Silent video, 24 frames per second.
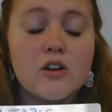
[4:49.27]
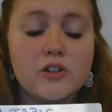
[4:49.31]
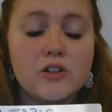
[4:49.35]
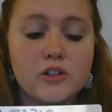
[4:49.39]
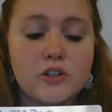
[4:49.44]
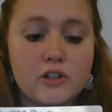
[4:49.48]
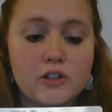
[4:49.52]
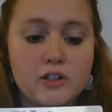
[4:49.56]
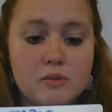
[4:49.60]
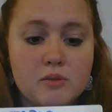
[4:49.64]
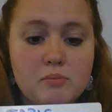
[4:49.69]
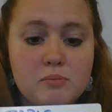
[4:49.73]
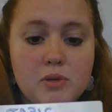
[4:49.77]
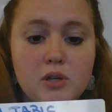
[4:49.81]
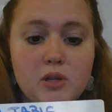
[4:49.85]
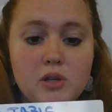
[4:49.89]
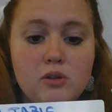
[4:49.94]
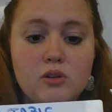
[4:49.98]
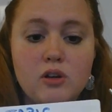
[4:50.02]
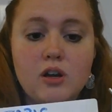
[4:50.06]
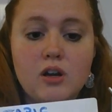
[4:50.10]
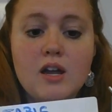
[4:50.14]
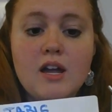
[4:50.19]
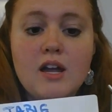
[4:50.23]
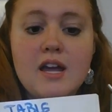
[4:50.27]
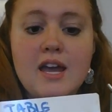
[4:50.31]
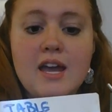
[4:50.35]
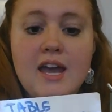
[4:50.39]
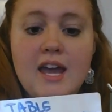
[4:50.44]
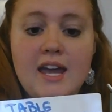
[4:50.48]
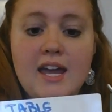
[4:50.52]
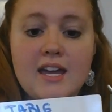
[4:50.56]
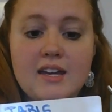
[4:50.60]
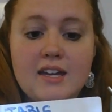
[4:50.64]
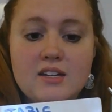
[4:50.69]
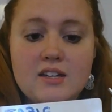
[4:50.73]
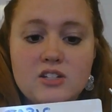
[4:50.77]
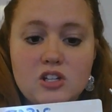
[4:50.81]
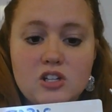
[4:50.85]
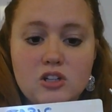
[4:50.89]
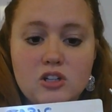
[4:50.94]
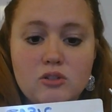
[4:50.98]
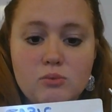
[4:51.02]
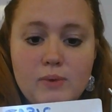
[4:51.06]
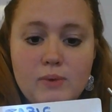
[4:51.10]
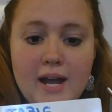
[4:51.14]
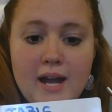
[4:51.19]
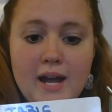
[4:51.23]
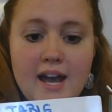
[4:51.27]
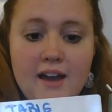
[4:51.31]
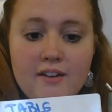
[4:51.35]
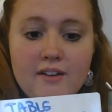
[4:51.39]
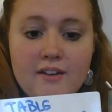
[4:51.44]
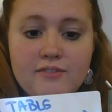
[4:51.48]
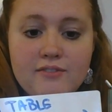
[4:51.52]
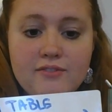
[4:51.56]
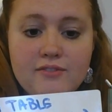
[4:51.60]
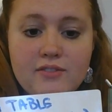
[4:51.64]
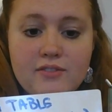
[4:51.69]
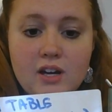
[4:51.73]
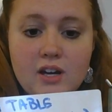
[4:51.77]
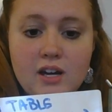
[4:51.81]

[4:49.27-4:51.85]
your computer and graph